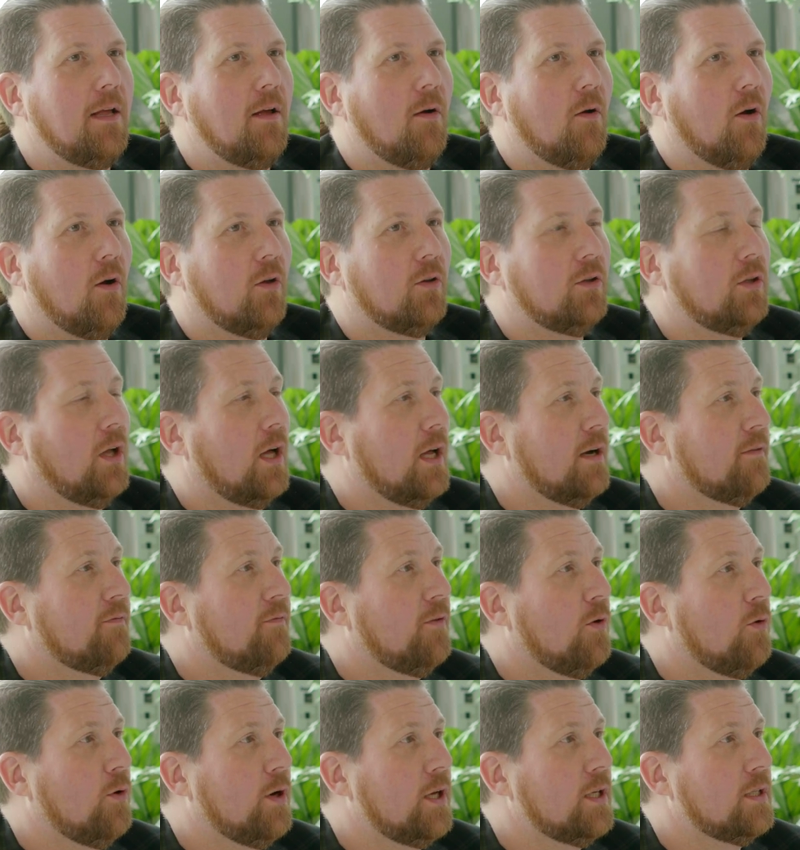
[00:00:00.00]
A lot of
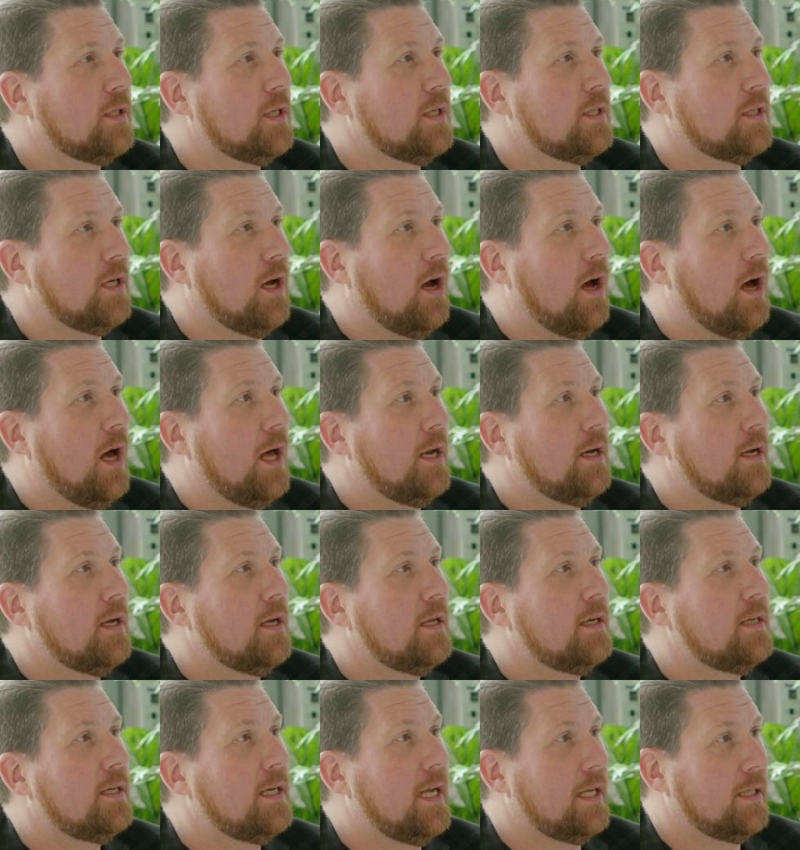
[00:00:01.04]
focus is on
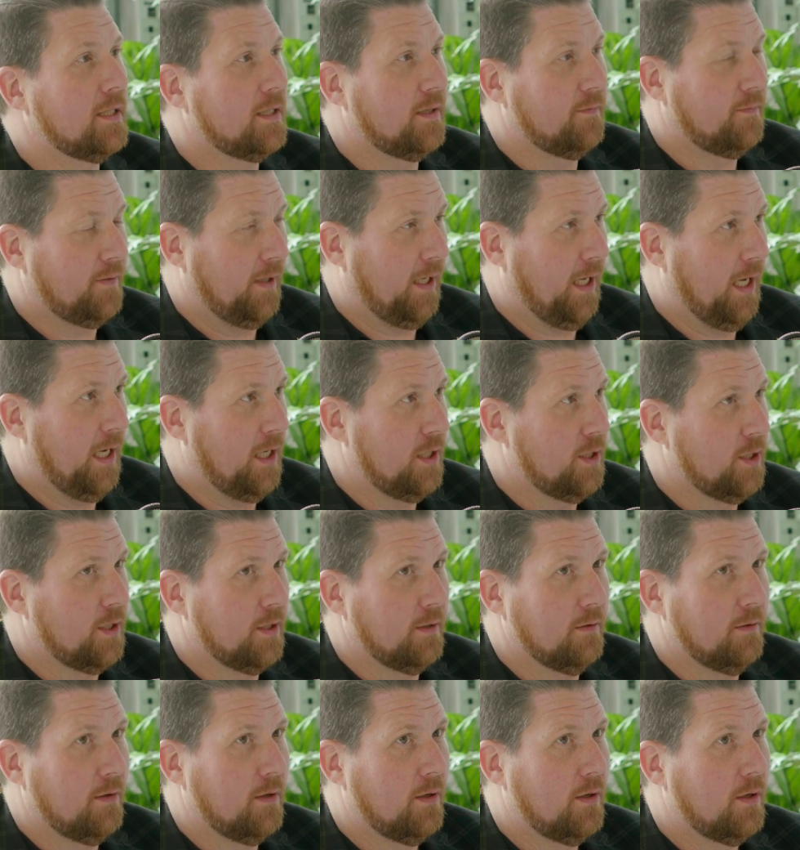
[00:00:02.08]
densification.